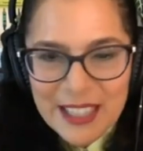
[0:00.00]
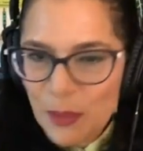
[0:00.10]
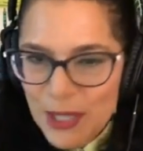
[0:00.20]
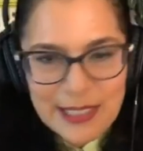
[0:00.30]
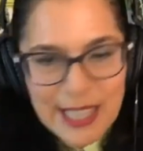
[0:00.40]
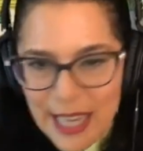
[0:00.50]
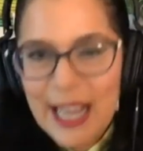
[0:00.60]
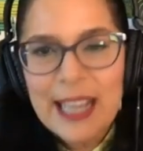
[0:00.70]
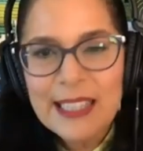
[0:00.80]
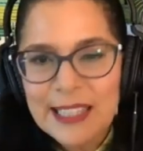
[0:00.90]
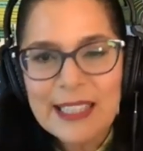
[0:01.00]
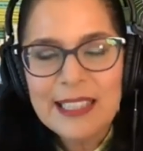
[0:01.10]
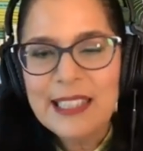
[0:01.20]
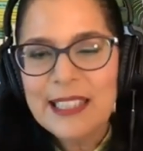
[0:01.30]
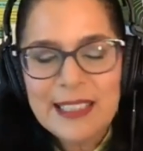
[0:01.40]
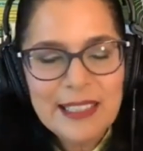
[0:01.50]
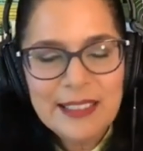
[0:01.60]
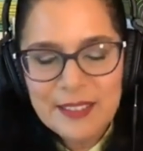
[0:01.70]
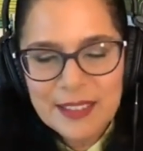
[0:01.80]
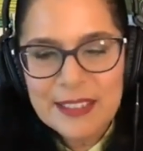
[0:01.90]
he wasn't kind and he
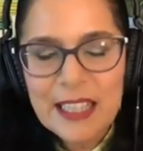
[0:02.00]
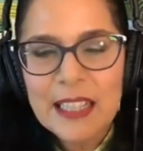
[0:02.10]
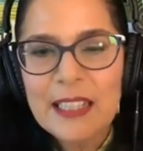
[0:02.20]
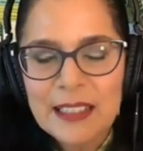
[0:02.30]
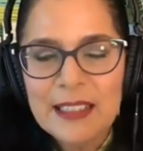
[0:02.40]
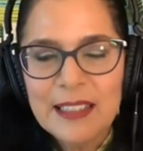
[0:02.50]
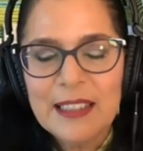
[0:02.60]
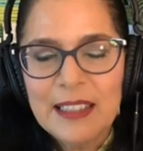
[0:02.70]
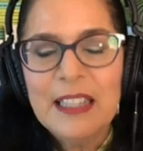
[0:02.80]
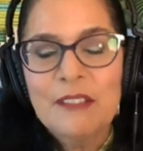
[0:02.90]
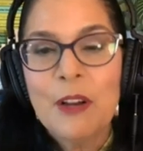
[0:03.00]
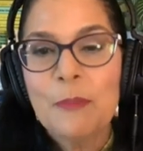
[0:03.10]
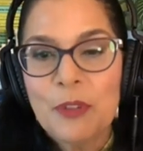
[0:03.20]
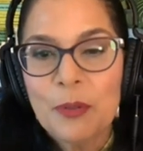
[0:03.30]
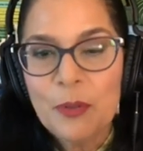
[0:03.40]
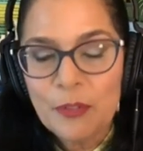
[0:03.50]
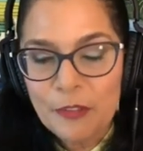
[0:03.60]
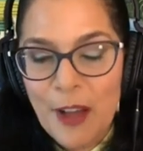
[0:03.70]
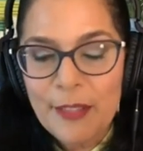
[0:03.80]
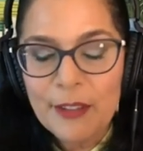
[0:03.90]
didn't live up to
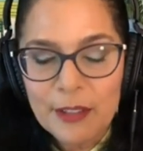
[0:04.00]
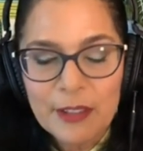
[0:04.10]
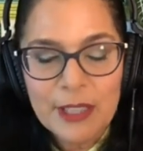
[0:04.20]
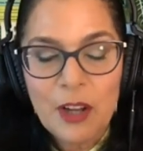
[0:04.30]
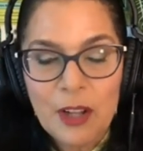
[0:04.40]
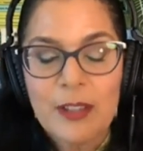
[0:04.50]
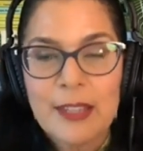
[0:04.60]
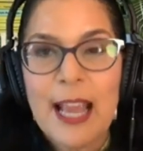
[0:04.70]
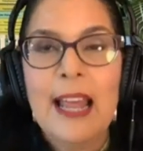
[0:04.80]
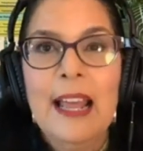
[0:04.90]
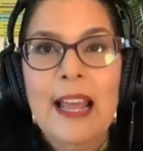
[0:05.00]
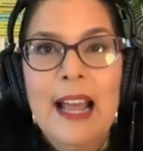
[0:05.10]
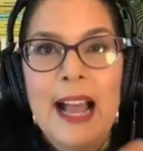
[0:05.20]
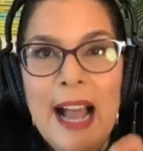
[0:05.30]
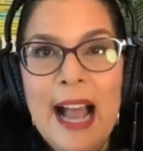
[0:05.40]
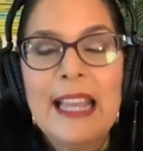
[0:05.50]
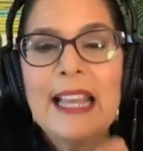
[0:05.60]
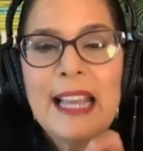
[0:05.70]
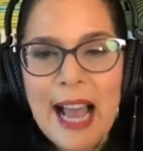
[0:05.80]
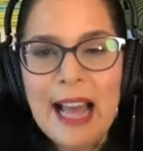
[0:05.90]
father and all of that. I
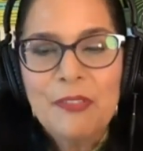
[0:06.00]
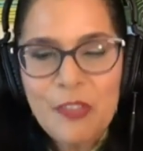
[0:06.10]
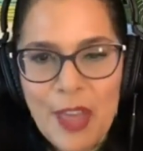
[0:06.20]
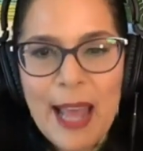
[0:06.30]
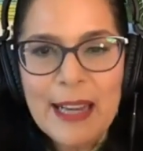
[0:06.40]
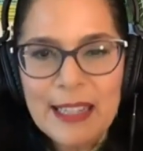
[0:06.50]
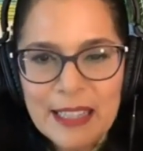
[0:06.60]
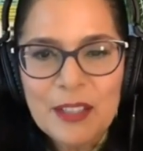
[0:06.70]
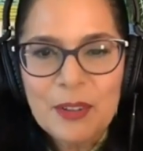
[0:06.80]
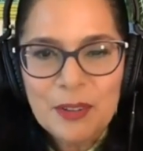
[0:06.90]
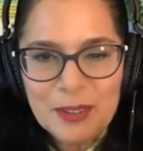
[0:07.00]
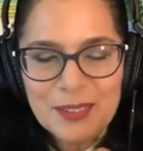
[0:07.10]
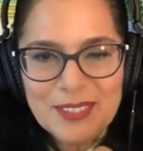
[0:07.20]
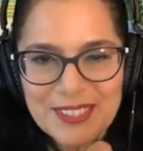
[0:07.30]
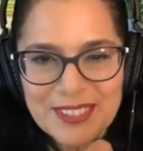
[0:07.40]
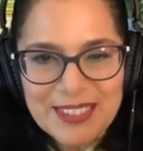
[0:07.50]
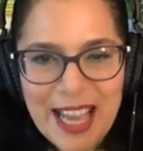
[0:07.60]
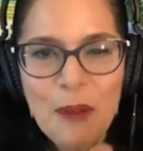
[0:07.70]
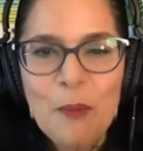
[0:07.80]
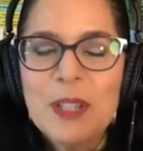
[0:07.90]
got that little,
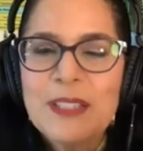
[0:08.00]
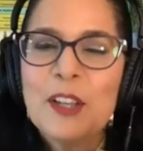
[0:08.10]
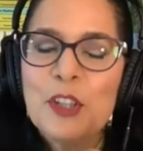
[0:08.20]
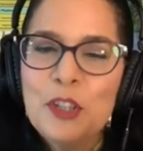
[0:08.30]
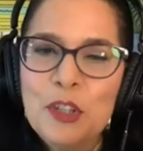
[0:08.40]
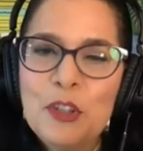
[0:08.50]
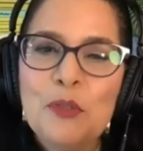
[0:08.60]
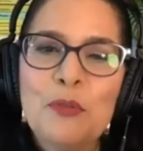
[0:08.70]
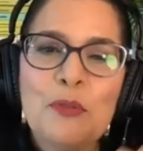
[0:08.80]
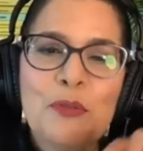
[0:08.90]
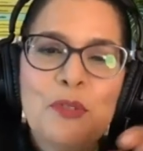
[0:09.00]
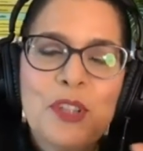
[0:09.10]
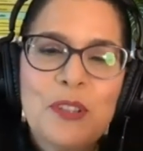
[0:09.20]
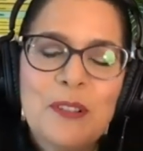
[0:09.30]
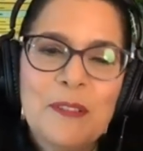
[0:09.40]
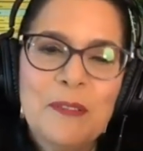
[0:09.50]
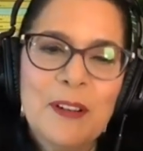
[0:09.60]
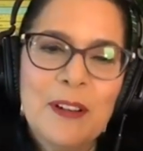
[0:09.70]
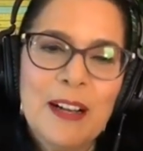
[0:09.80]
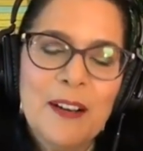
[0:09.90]
that was a huge
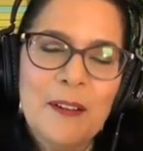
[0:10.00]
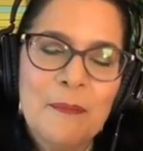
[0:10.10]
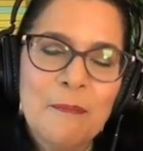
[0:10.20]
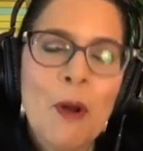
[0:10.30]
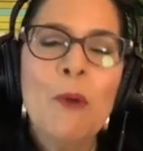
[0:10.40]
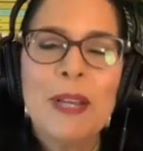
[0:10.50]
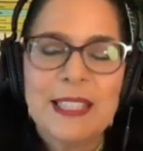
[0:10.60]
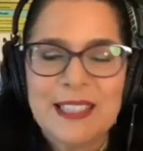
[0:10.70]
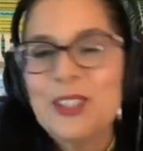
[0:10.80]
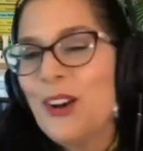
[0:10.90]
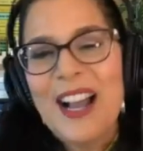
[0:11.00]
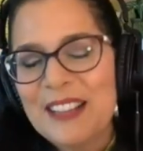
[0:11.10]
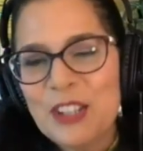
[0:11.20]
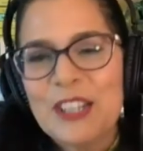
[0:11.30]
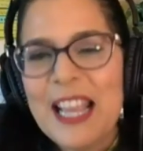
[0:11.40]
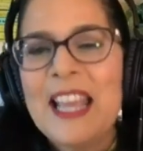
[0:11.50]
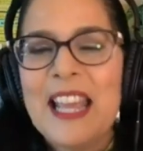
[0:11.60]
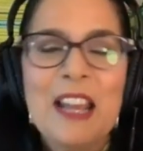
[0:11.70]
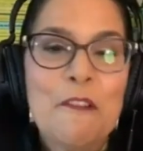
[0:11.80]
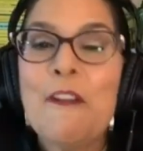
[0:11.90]
moment. So I just,
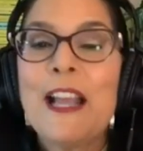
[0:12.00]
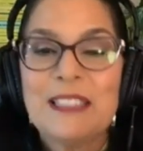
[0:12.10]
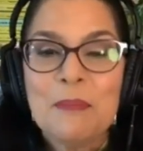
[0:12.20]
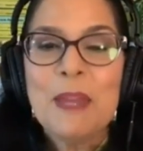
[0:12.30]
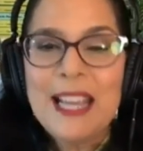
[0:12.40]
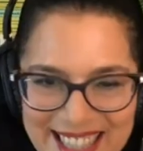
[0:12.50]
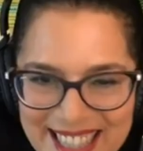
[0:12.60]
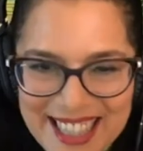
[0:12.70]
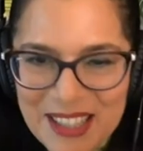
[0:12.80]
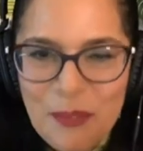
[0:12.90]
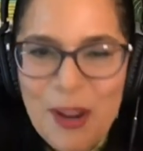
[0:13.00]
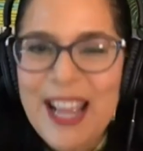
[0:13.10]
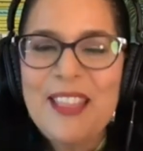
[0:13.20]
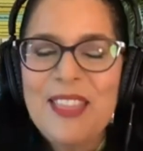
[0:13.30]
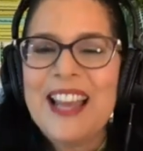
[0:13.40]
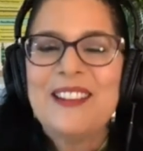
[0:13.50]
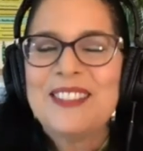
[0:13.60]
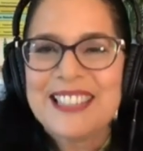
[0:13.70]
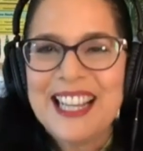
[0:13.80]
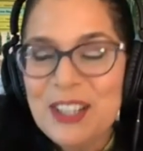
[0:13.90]
it affected me in a way that it
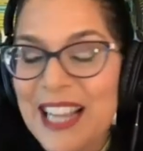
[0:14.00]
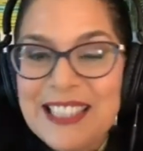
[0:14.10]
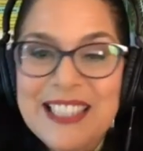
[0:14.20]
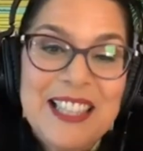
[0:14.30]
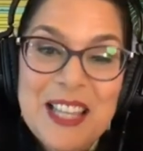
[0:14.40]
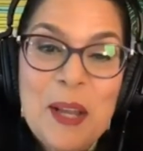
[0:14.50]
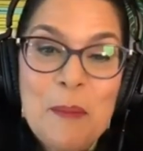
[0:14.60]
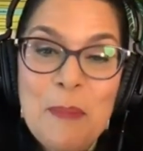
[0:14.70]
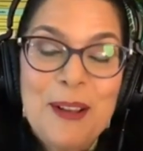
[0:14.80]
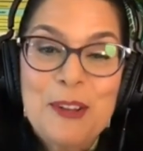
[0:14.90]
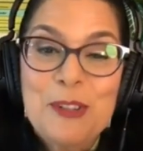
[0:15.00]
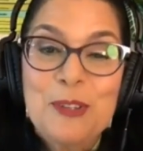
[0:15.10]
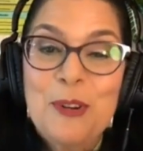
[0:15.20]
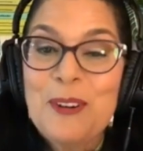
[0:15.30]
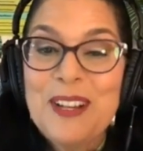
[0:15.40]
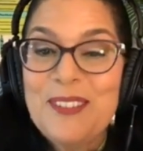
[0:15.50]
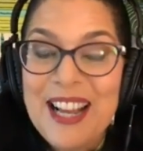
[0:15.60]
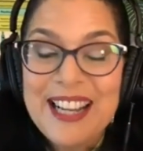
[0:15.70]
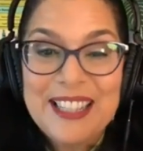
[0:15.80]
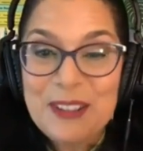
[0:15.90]
was like, that's the thing about your story,
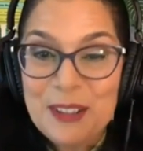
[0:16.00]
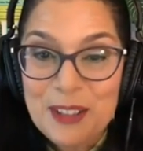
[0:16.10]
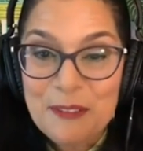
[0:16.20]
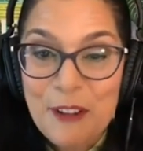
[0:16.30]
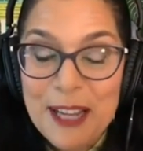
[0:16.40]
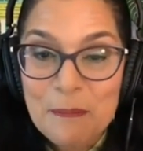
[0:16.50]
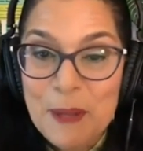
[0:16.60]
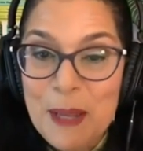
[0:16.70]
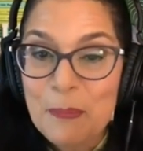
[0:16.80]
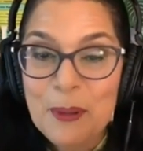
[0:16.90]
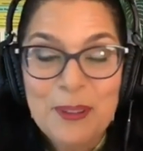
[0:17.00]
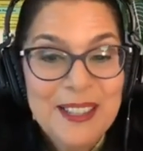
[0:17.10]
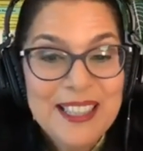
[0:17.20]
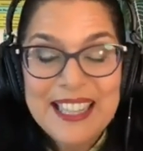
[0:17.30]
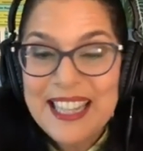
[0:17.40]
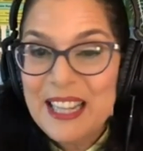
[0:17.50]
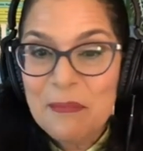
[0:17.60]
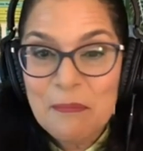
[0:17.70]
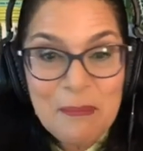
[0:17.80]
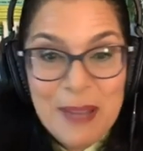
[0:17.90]
right? It'll affect people
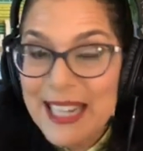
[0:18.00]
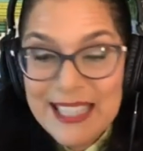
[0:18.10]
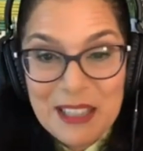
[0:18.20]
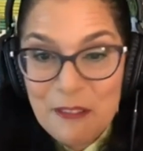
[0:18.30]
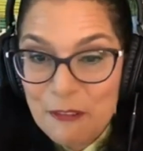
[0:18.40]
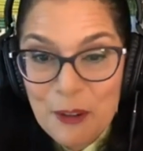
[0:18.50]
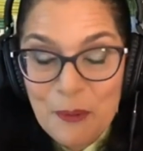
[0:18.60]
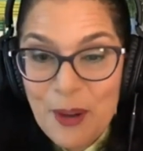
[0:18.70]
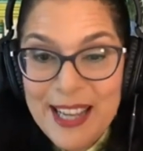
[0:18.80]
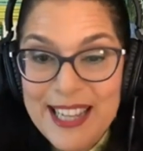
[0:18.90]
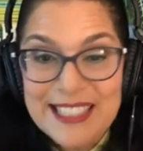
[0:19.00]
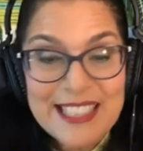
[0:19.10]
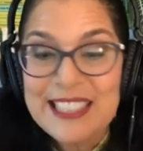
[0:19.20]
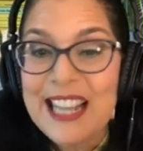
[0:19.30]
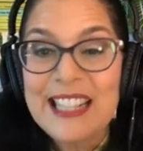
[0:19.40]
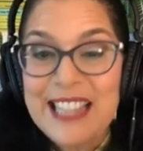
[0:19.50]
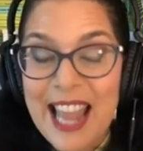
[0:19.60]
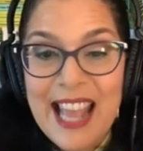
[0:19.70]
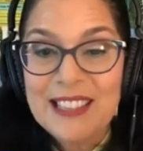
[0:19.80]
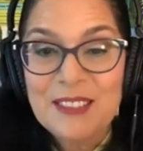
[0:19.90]
in many different ways. It's like
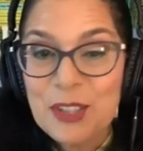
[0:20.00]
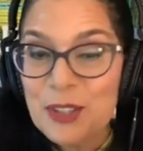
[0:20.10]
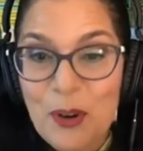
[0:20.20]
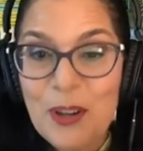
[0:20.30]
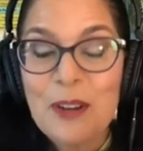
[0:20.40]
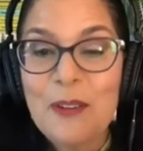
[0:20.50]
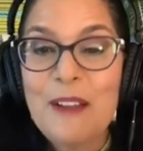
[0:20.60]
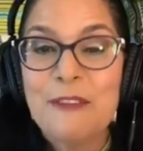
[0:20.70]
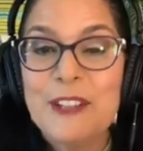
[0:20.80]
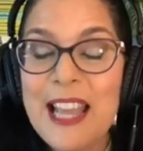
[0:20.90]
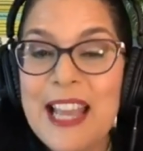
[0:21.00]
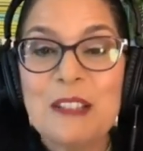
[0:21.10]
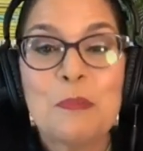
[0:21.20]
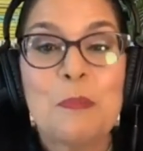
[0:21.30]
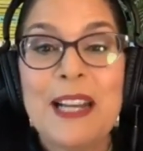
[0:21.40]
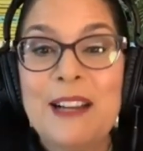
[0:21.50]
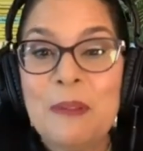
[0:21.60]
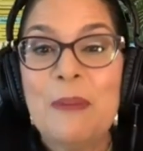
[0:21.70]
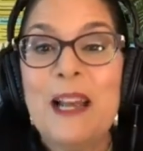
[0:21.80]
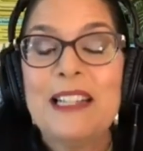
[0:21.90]
dance, choreograph a dance, but
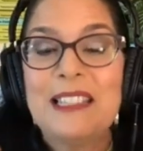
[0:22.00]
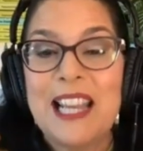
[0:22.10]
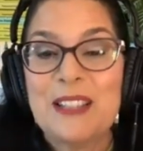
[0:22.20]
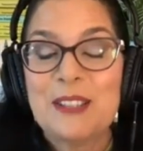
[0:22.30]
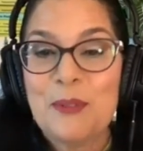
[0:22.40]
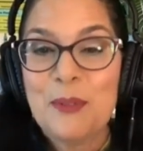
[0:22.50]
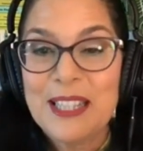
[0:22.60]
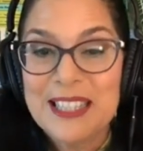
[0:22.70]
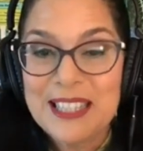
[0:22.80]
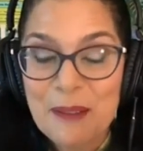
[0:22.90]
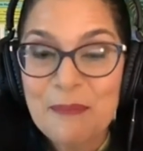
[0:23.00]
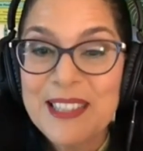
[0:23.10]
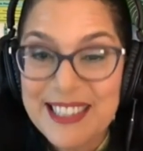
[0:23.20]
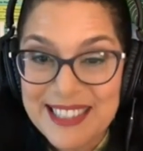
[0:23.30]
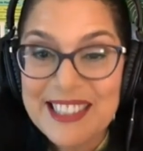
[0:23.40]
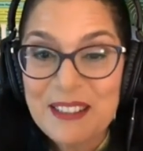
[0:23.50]
everybody takes away something